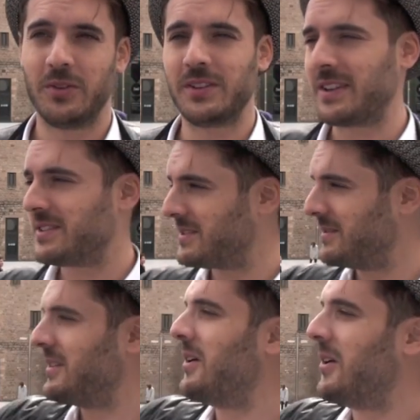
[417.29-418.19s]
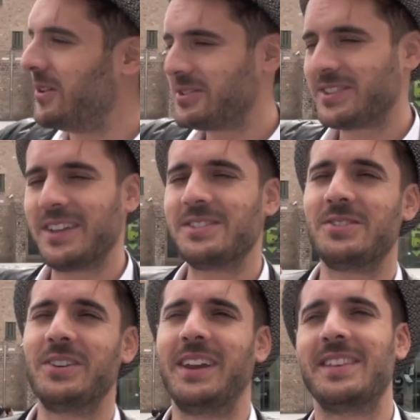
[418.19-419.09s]
that's old
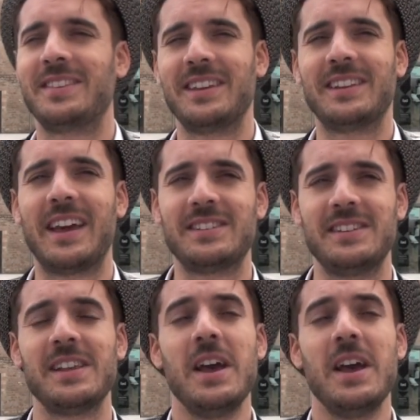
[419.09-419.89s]
century and things like this.